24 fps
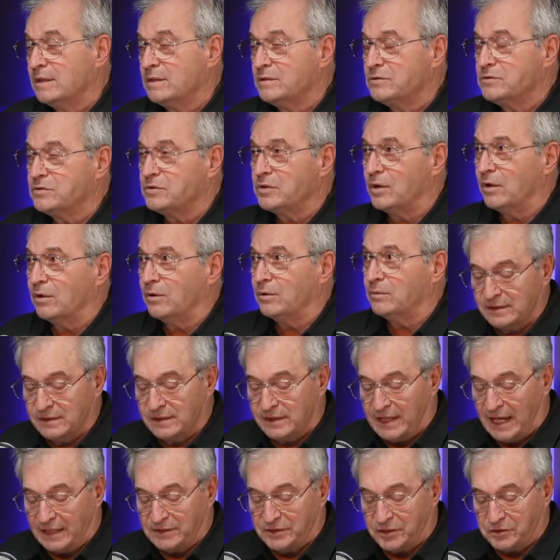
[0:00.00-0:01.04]
So
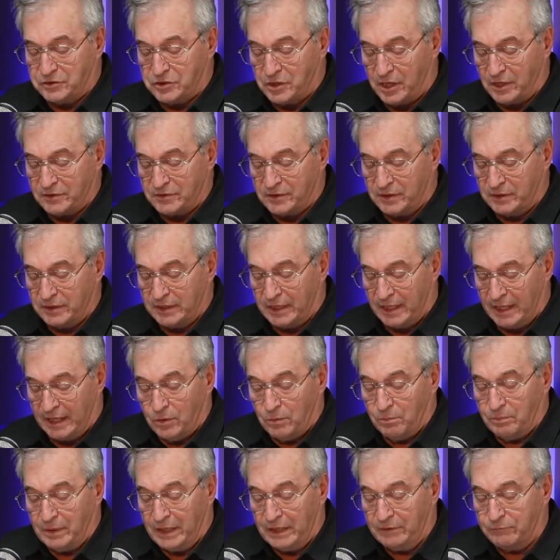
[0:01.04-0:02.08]
that's adjusted at.
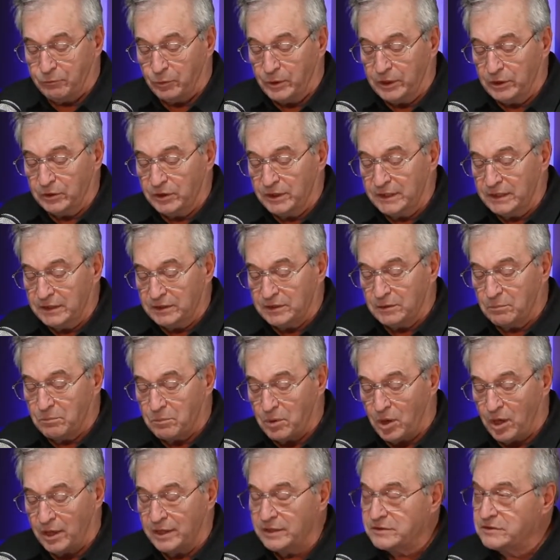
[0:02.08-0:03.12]
But if we look at the
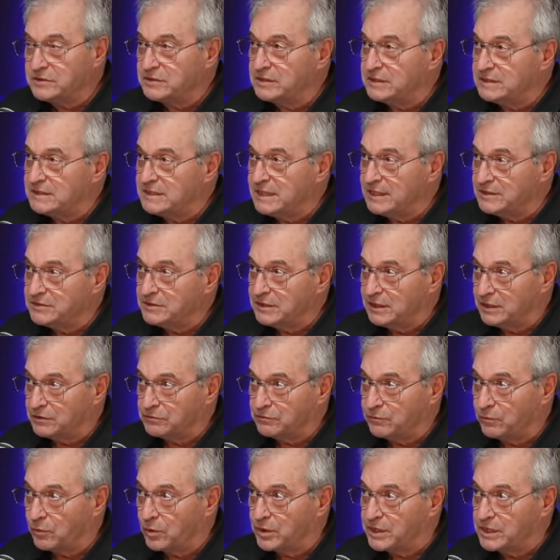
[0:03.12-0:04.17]
market statistics
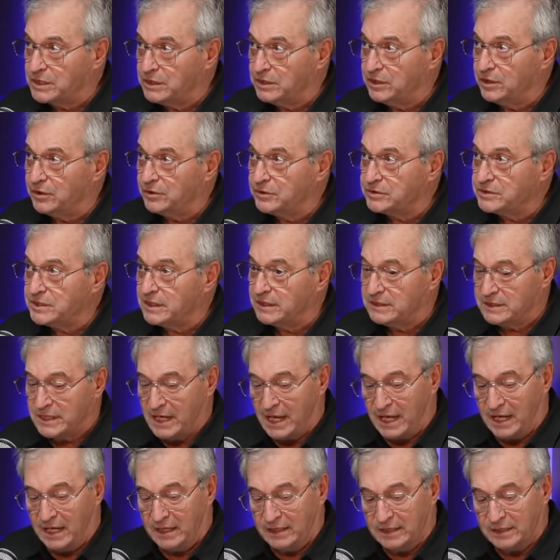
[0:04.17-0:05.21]
for year to
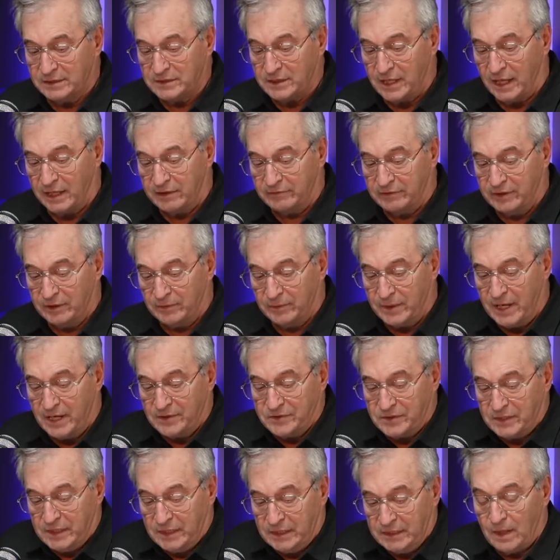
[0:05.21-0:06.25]
date, it's kind of
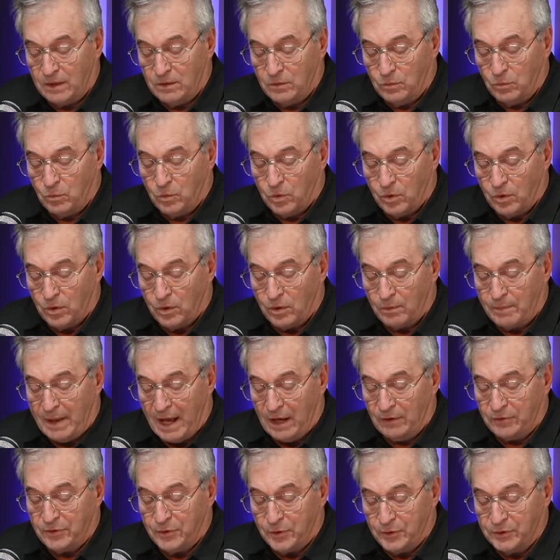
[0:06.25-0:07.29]
interesting. We're
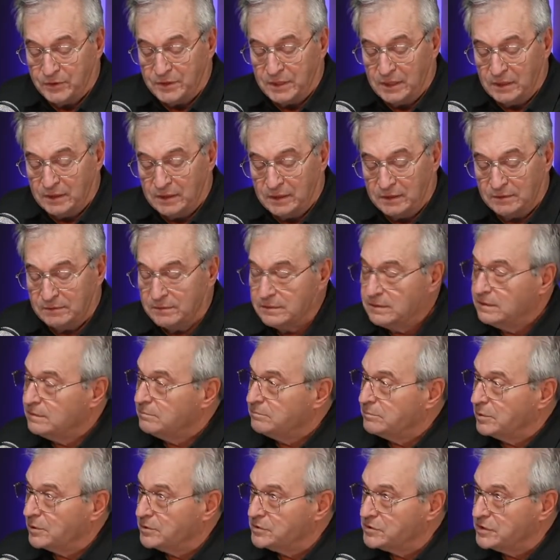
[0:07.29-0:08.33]
about 13%
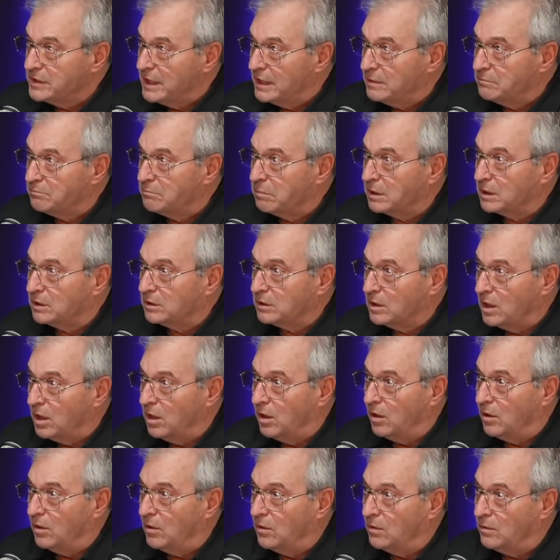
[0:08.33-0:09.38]

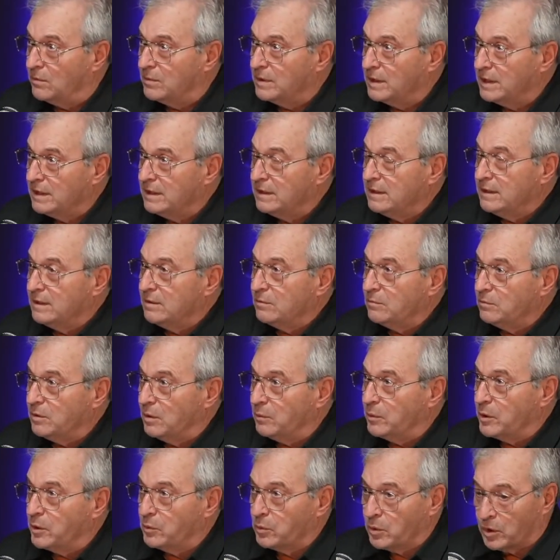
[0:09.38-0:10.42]
below what
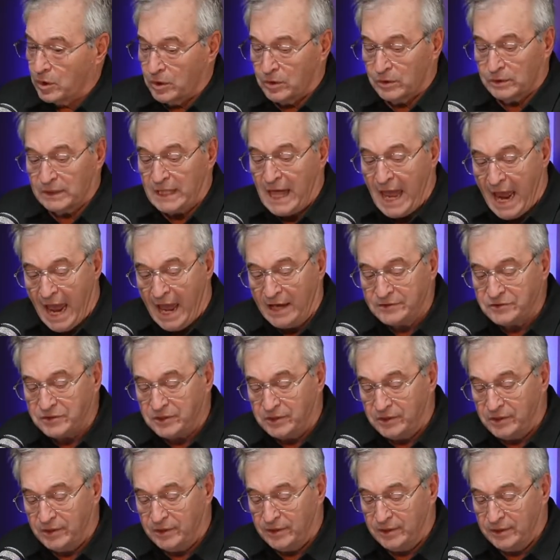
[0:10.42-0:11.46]
we were last
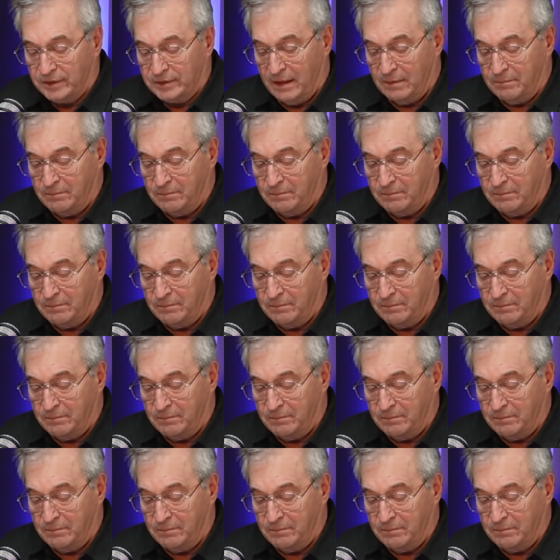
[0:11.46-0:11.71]
year.